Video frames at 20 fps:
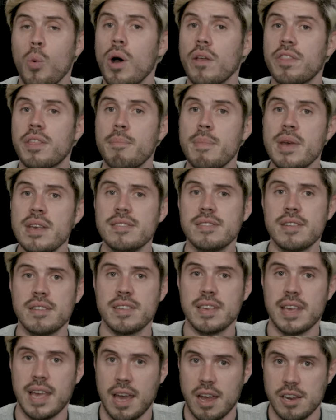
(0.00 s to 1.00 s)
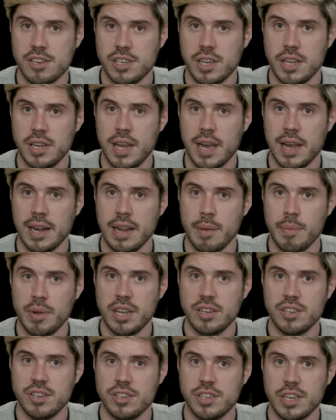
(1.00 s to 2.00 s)
Well, The Miz doesn't cash in at
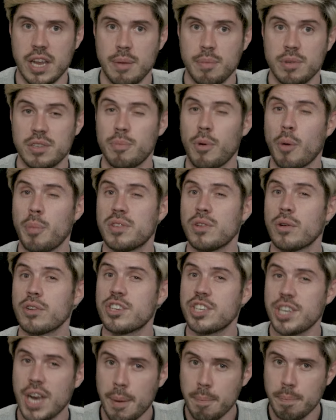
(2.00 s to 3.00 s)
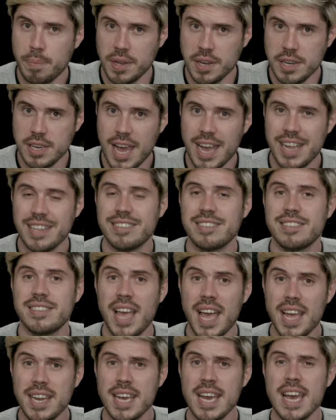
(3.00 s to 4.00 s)
Elimination Chamber, so Bobby's not champion yet.
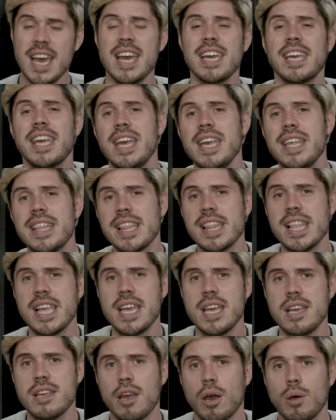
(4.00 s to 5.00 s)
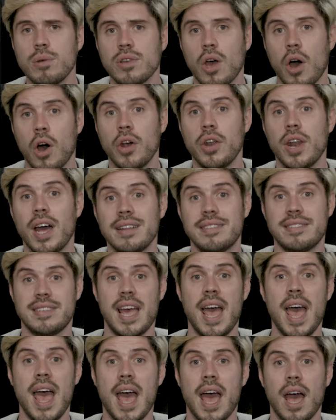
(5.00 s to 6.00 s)
Instead, Keith Lee goes on a
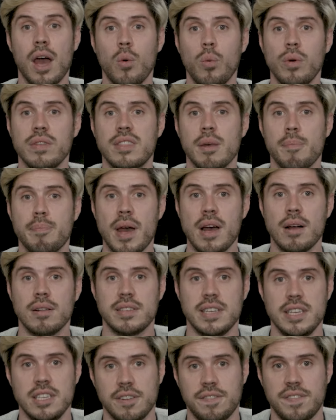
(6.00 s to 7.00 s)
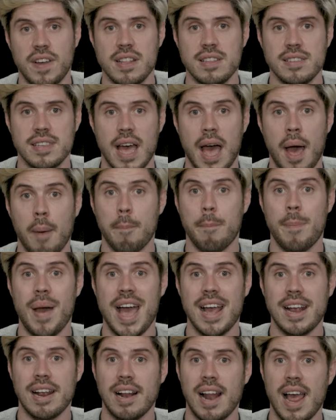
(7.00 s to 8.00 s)
tear with the belt. He defends it at
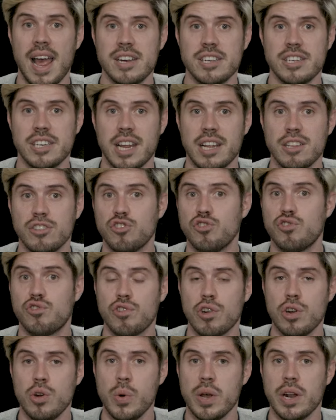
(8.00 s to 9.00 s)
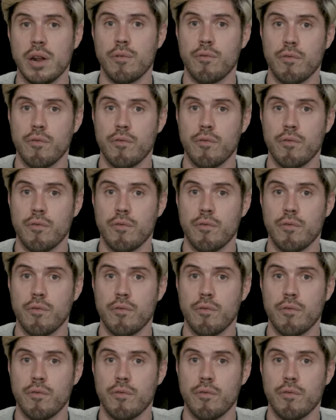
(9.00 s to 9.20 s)
Backlash against Drew in a